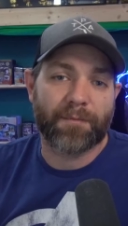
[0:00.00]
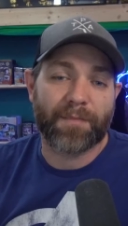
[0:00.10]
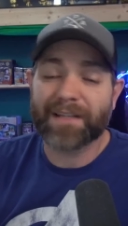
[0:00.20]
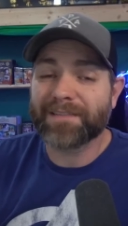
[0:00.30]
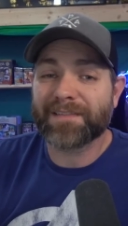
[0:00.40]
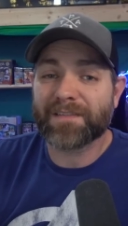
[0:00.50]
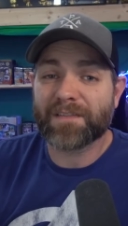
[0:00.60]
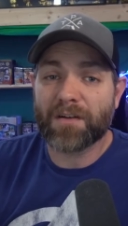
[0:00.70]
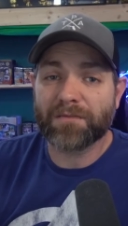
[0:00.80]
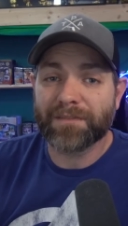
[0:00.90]
Because it's a
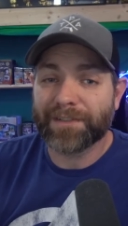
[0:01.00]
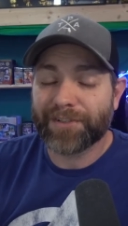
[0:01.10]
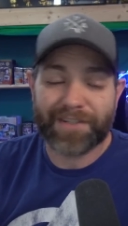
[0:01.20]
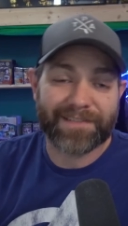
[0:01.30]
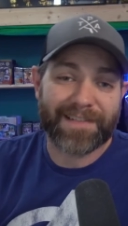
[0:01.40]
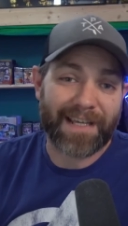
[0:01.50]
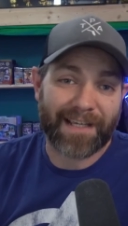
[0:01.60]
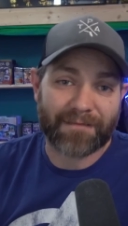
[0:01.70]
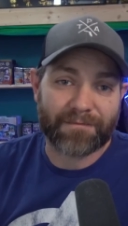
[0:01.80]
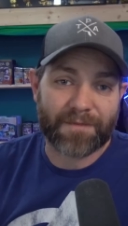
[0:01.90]
song, you can sing
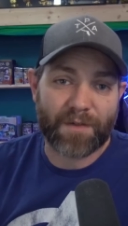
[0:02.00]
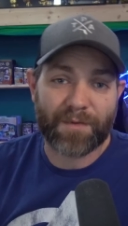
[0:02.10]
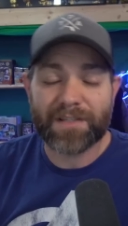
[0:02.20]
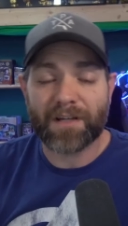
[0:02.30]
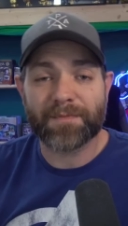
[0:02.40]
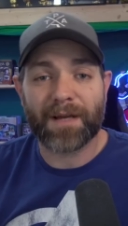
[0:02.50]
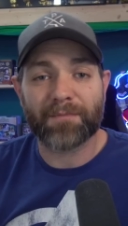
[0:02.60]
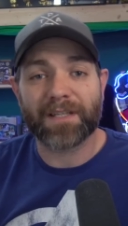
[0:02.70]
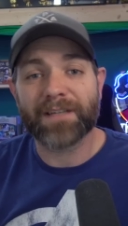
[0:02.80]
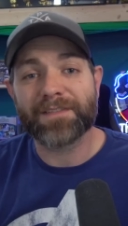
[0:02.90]
it. So we talked about
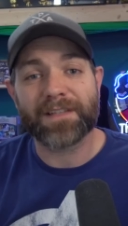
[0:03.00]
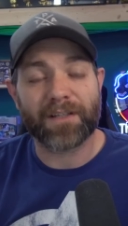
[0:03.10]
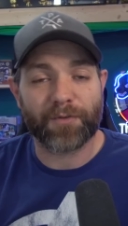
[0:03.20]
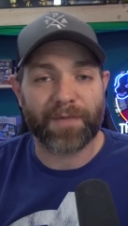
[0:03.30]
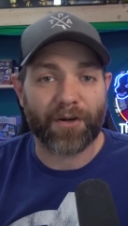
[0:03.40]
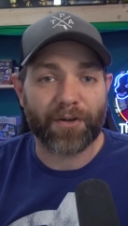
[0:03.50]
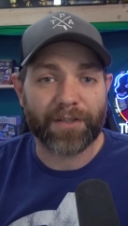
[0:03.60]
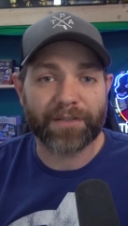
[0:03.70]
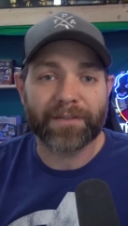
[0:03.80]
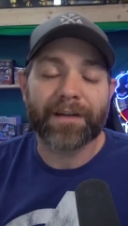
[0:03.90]
Maleficent a little bit
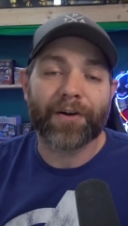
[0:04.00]
earlier.